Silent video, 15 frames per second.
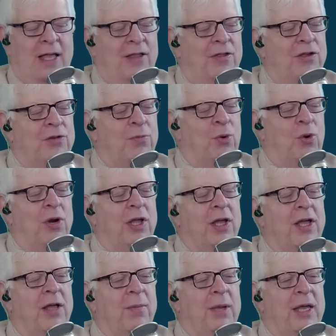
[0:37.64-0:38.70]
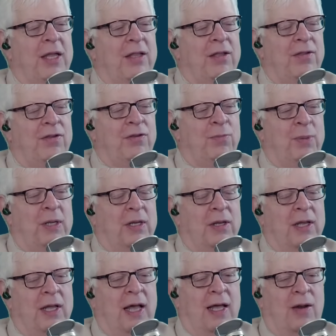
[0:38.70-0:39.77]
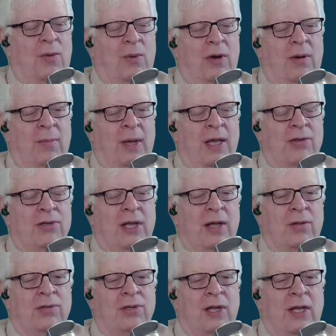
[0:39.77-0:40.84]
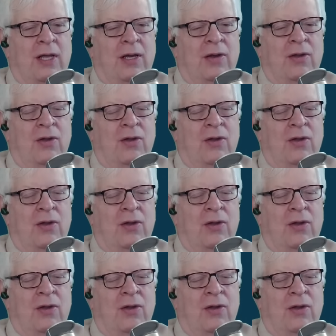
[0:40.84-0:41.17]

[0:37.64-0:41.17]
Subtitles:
This morning, coming into this building, I don't wear a mask outside